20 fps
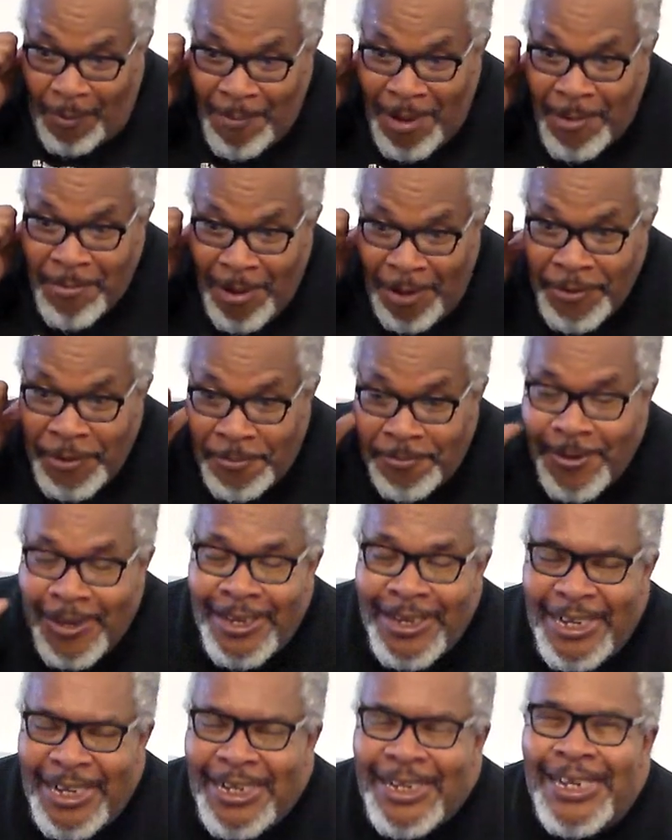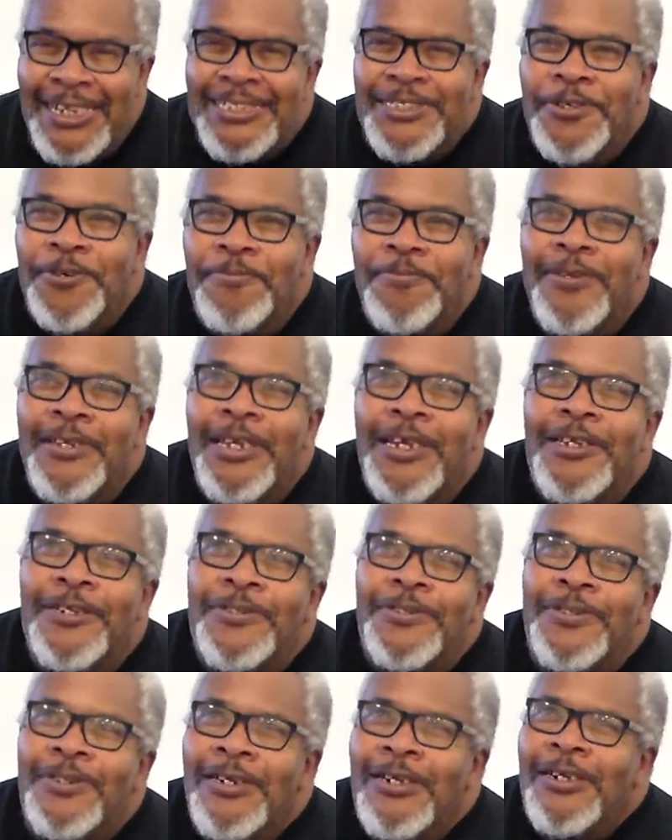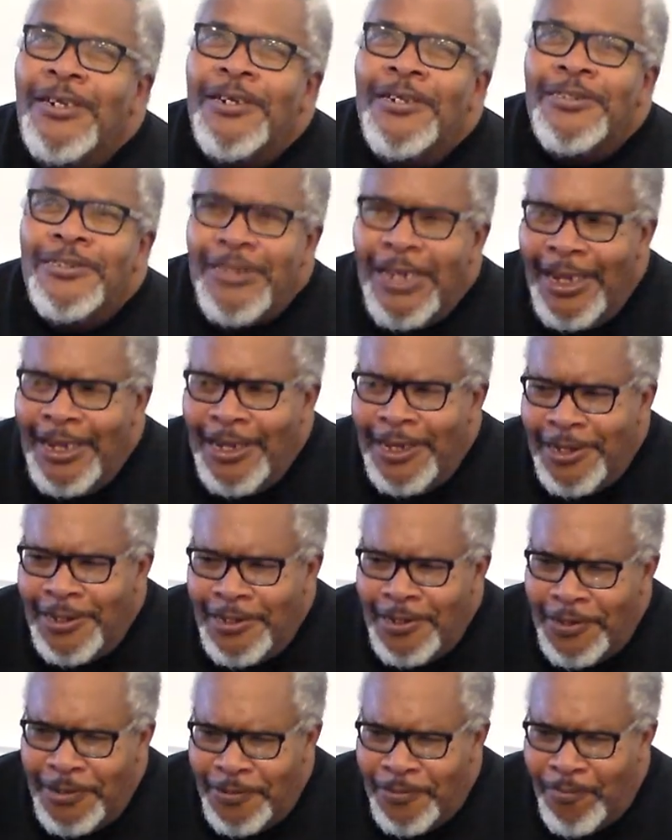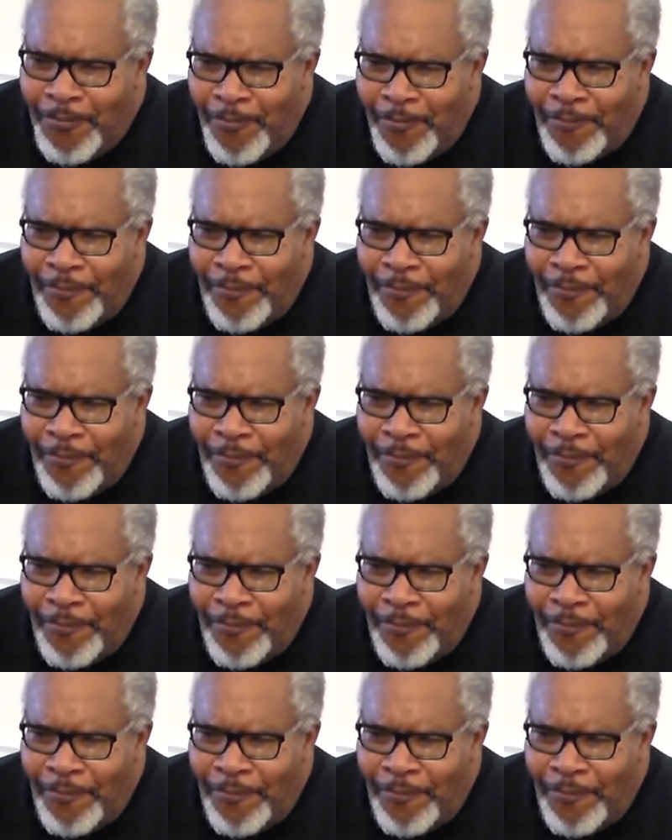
My mother played classical piano, and,